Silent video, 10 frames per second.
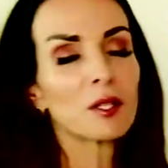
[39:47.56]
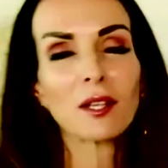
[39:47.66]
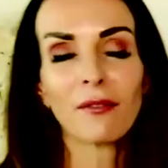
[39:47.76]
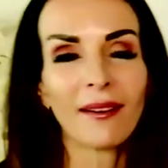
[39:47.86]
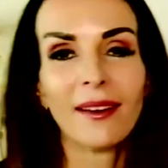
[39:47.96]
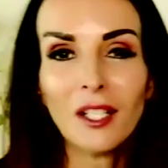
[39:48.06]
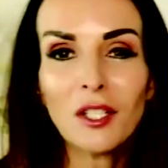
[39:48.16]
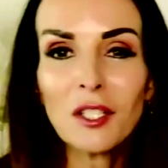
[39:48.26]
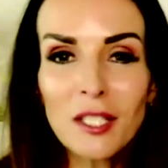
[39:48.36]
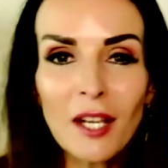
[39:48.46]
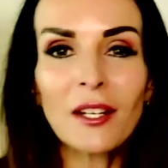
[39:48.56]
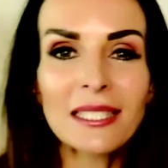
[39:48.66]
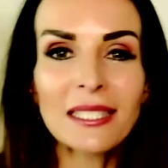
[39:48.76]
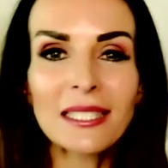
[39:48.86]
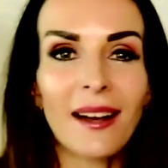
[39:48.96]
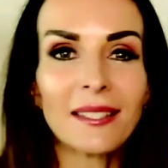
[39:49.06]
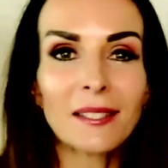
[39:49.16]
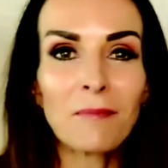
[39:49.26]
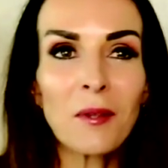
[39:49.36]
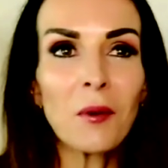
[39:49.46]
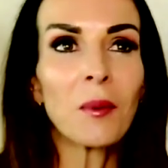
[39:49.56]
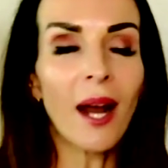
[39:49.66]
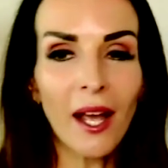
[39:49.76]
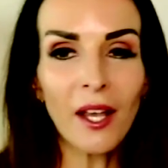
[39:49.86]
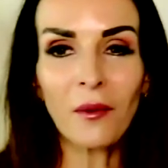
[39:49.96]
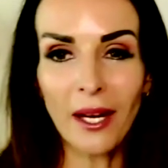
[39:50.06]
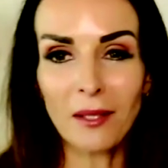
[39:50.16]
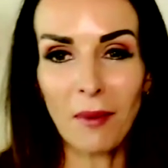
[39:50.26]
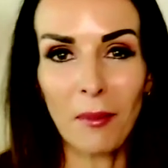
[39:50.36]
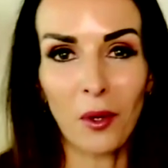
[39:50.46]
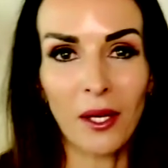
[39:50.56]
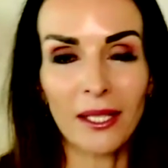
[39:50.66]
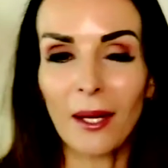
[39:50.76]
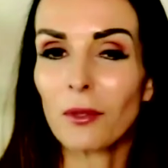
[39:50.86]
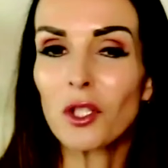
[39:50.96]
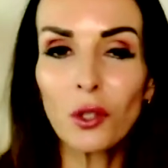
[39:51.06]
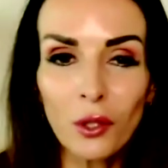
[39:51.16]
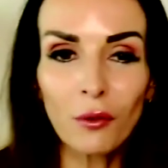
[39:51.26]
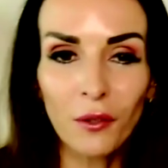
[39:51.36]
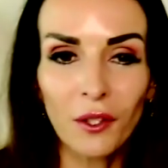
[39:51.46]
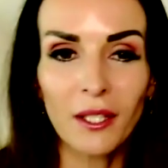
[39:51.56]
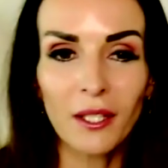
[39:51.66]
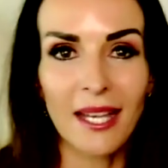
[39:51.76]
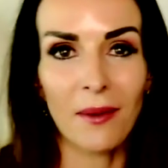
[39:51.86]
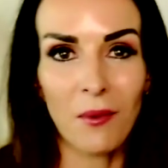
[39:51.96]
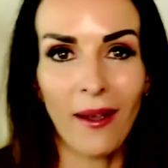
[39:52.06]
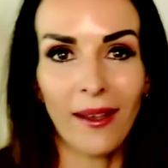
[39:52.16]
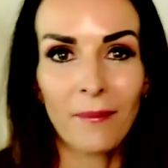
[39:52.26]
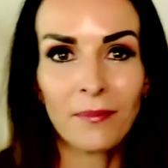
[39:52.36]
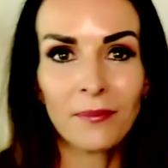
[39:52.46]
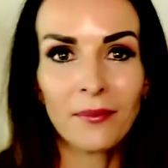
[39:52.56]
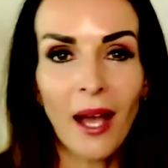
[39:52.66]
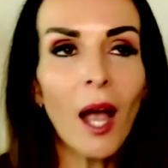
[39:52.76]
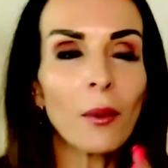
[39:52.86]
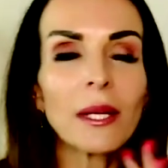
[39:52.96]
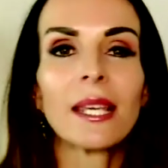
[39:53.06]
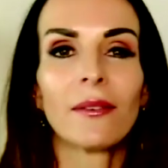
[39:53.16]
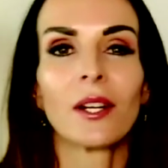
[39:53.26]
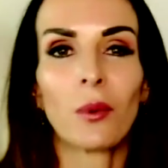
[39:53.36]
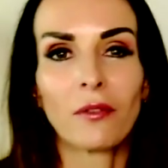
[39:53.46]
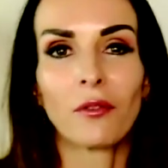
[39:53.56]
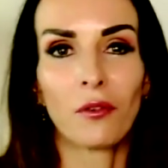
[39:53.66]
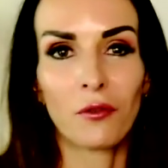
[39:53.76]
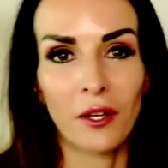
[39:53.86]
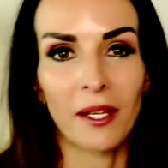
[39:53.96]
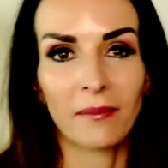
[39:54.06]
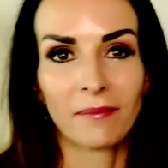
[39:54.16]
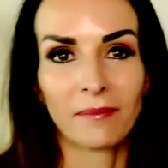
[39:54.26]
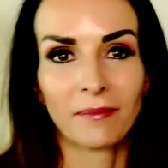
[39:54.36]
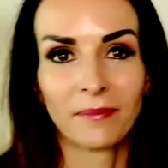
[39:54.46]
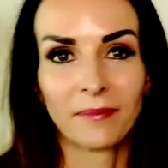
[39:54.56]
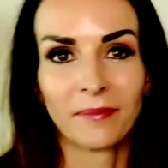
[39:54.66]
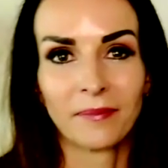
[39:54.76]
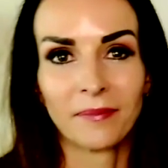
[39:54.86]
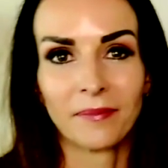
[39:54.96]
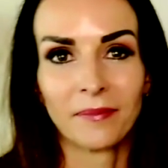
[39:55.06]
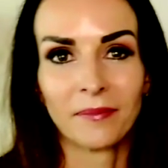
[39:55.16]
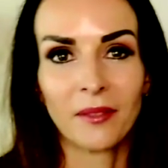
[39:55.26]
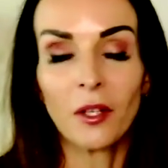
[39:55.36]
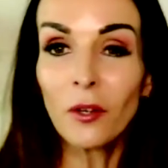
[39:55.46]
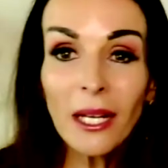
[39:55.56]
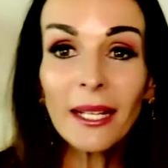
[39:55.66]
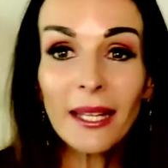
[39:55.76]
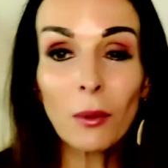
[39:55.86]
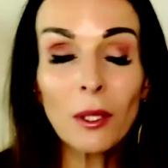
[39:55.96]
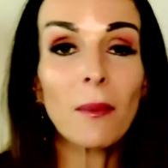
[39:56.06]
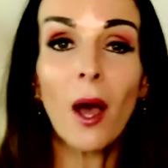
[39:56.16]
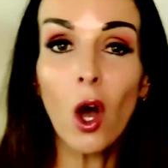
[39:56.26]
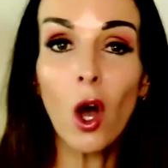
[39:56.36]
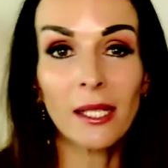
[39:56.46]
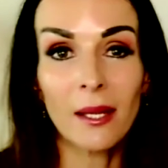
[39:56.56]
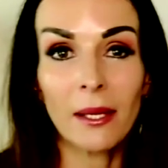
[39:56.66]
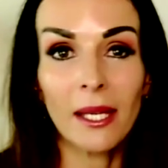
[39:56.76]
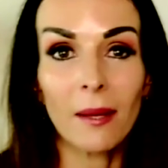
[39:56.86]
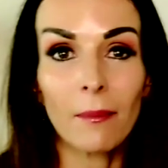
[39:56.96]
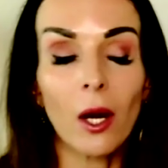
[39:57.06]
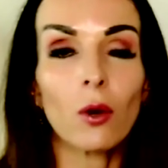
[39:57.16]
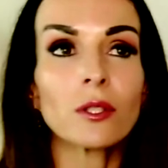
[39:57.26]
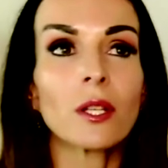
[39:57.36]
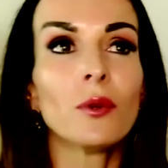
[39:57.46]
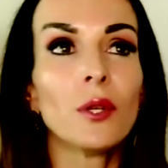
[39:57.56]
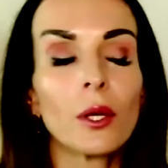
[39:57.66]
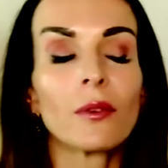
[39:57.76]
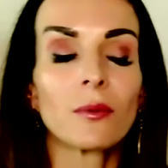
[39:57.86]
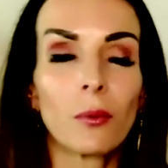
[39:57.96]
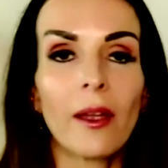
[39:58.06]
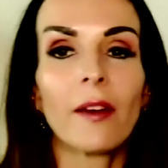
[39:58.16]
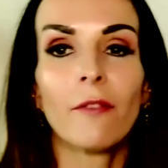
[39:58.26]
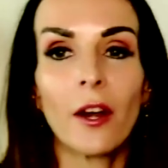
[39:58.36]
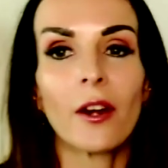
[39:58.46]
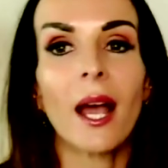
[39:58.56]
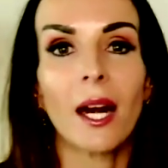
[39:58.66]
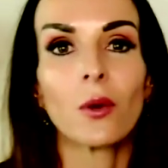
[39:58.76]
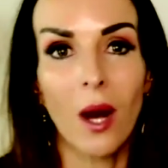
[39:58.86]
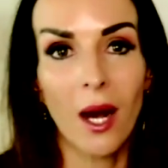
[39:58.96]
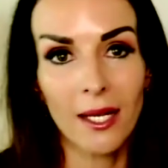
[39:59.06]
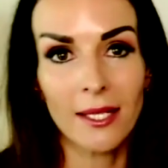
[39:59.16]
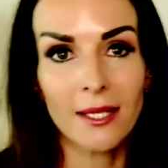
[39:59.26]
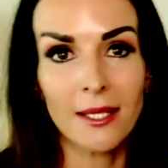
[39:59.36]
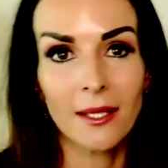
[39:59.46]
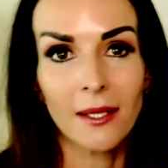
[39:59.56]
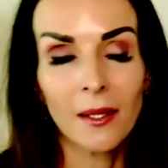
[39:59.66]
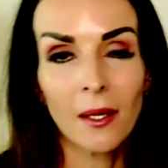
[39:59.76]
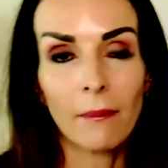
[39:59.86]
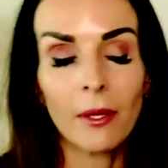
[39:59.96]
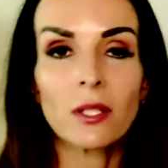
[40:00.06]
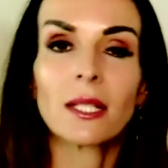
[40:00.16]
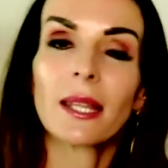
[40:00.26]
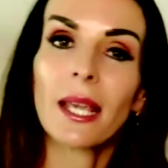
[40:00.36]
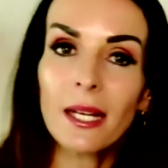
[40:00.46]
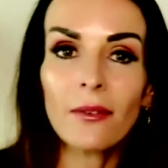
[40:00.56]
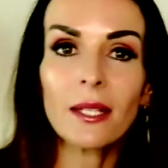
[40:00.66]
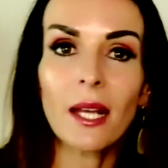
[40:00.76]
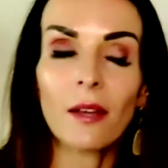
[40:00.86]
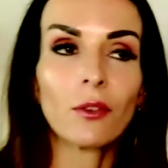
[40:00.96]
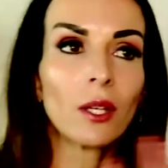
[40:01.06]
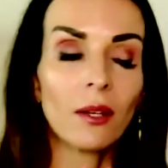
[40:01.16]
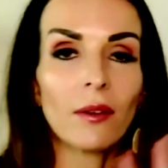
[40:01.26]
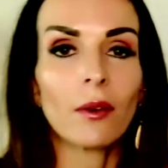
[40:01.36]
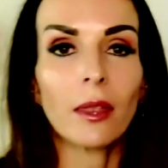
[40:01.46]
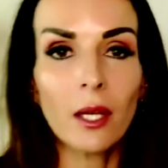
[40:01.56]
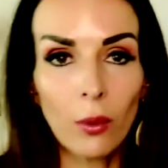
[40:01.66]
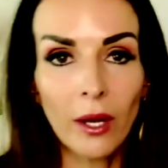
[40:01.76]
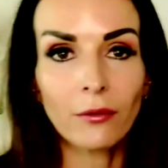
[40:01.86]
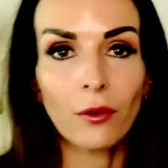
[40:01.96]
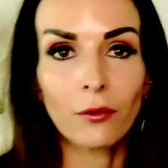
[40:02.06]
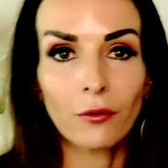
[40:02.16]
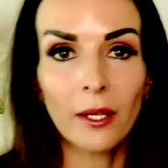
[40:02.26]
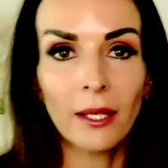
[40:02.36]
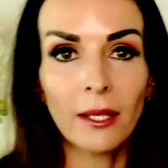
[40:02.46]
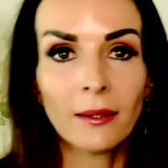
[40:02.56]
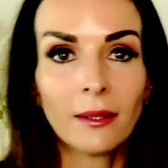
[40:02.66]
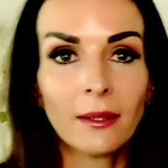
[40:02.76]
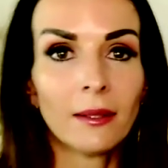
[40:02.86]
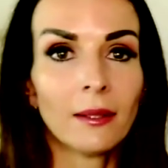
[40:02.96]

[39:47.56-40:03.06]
Because Seriously, guys, when I created my product, and I'm sure you feel the same way, I would give it away for free. Really, that was my heart in the beginning, but I also knew it was very, very unwise. Because at the end of the day, if you give everything away for free,